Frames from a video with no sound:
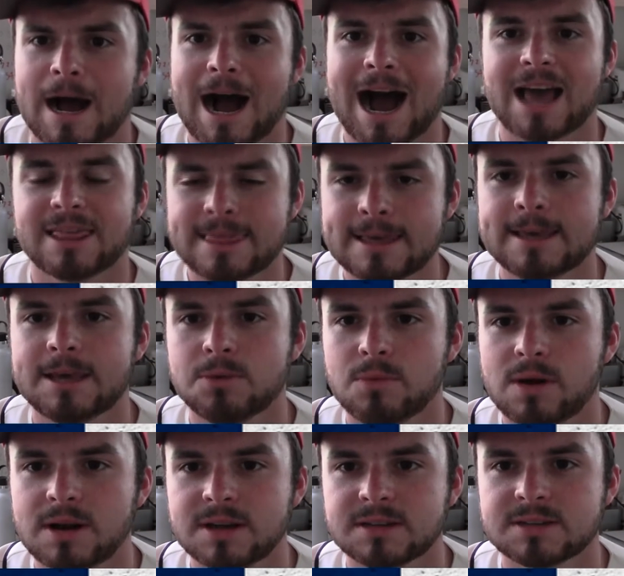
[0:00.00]
I think he
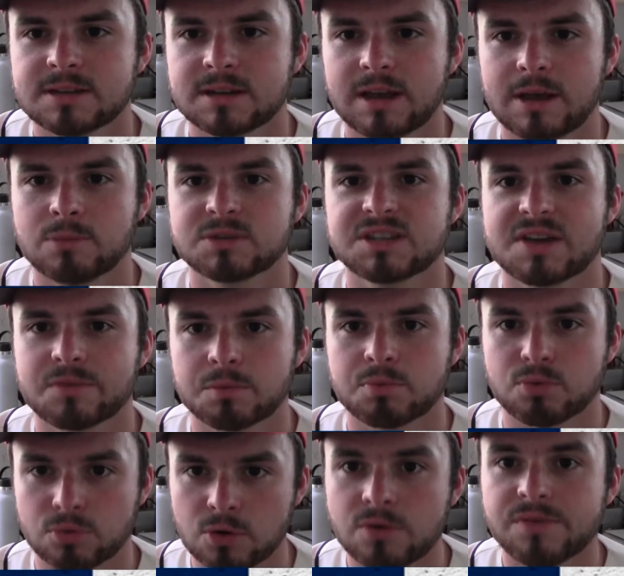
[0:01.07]
was. It was never
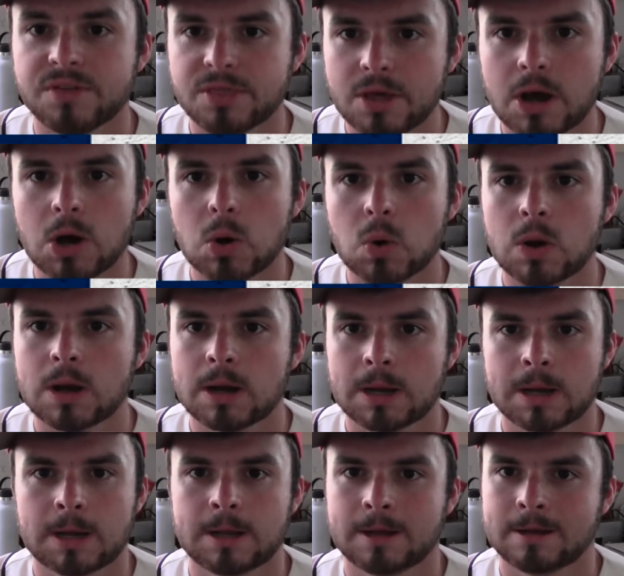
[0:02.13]
proven though.
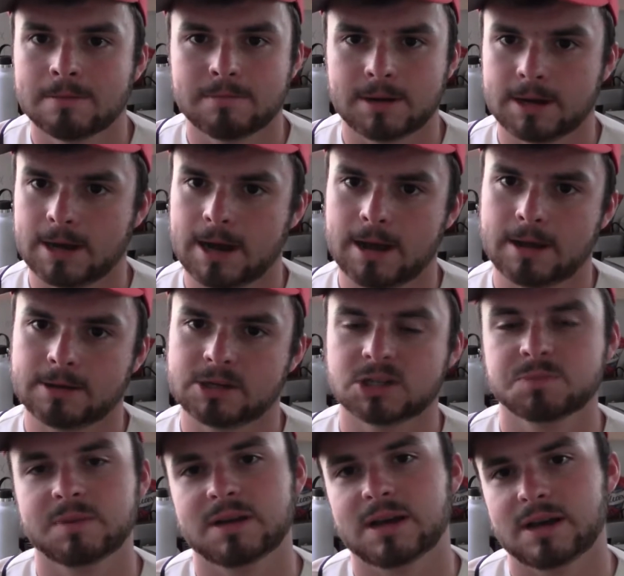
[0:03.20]
But
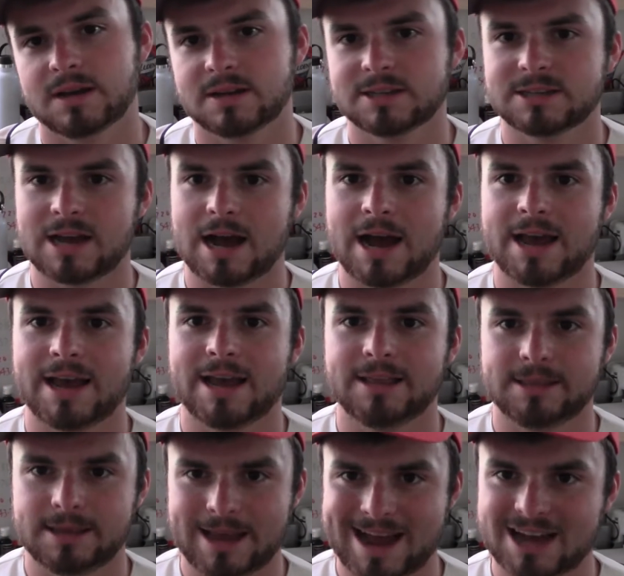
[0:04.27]
just because I
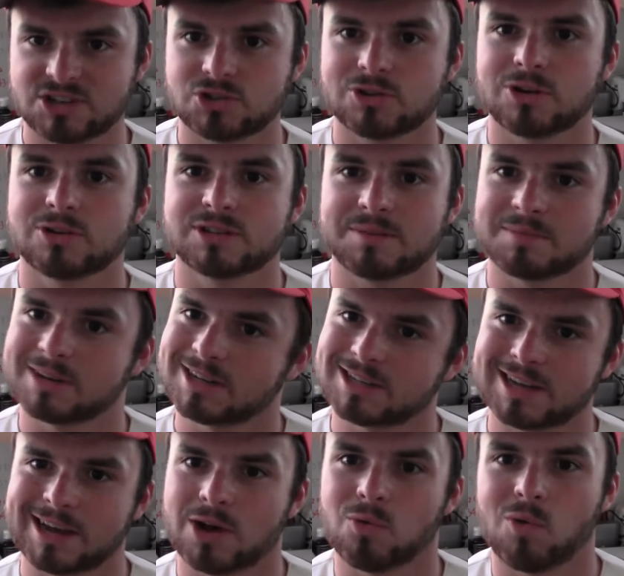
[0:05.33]
hate the Astros, I'm going to
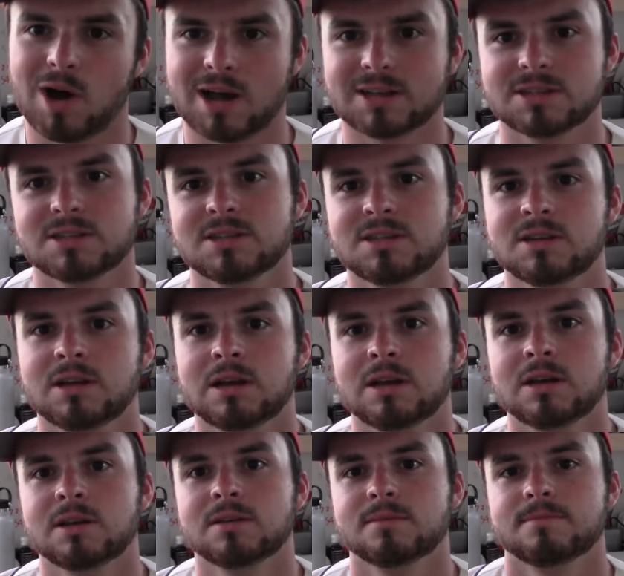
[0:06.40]
say it was.
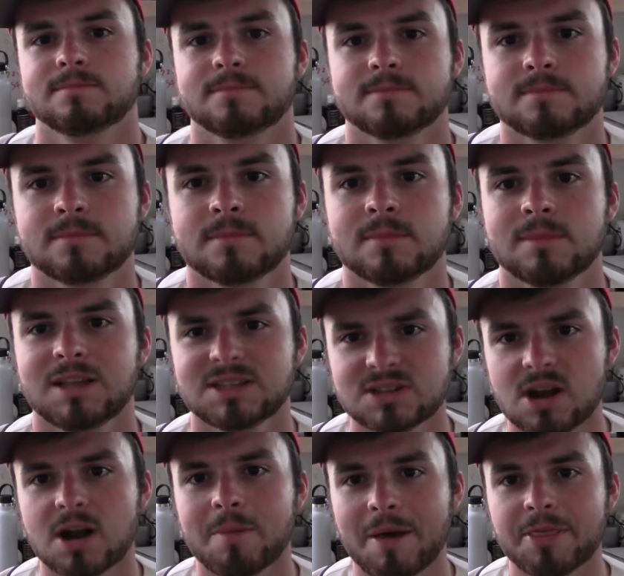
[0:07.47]
Let's
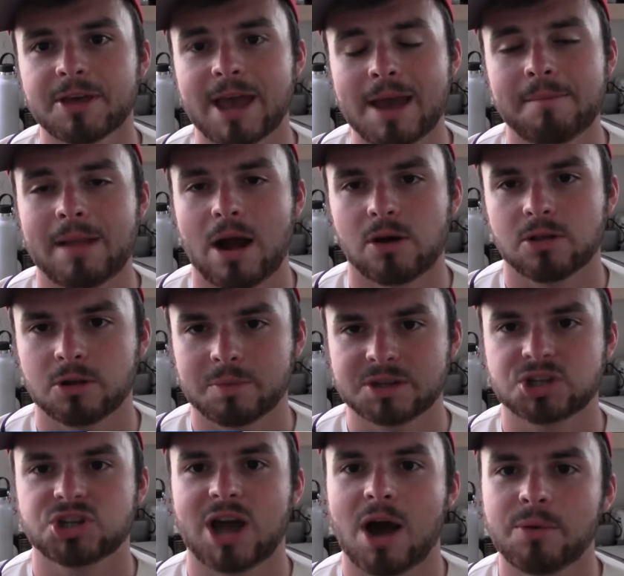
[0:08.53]
talk about the game now a little
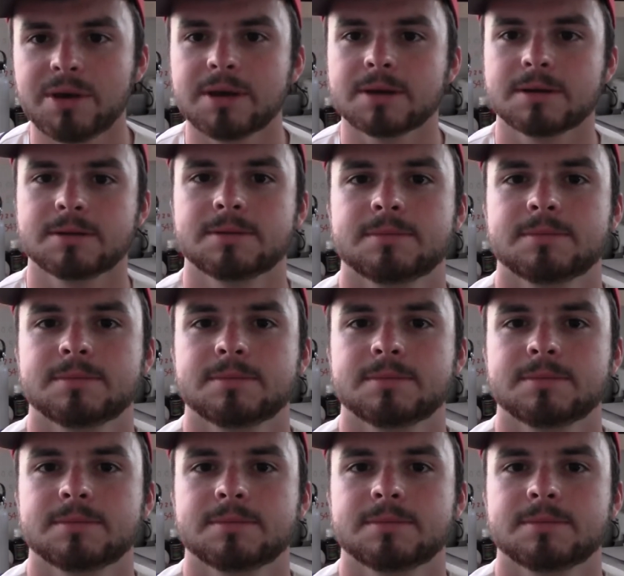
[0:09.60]
bit, shall we?